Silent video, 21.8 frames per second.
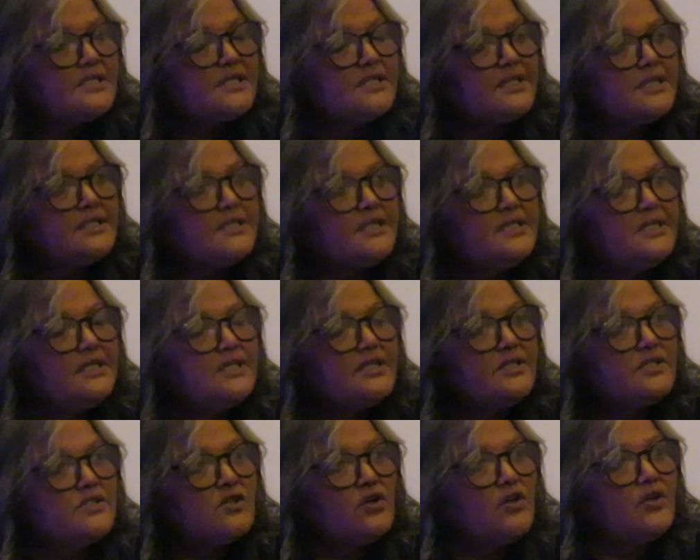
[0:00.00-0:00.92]
30
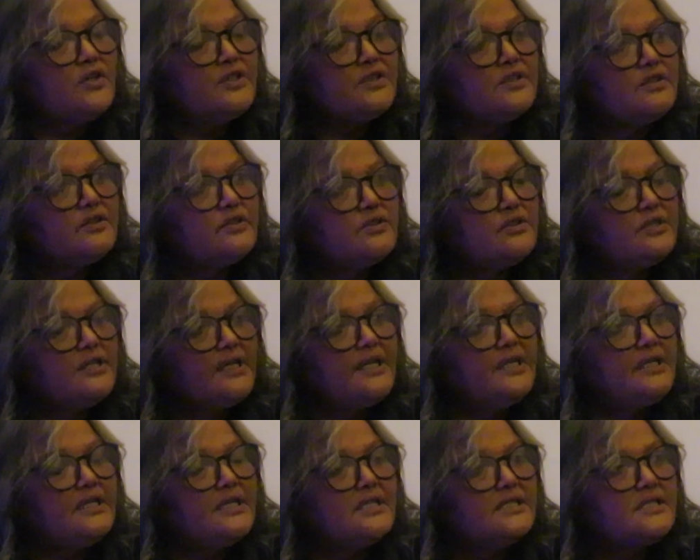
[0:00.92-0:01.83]
years on
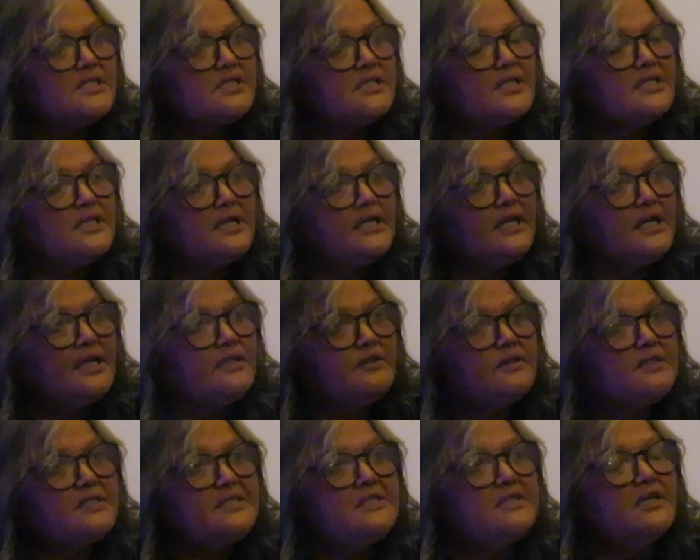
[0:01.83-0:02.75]
today, it's
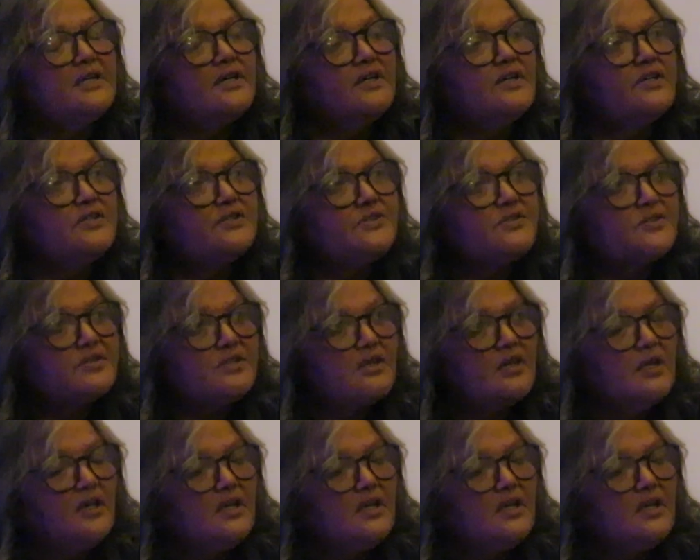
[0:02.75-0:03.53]
38 years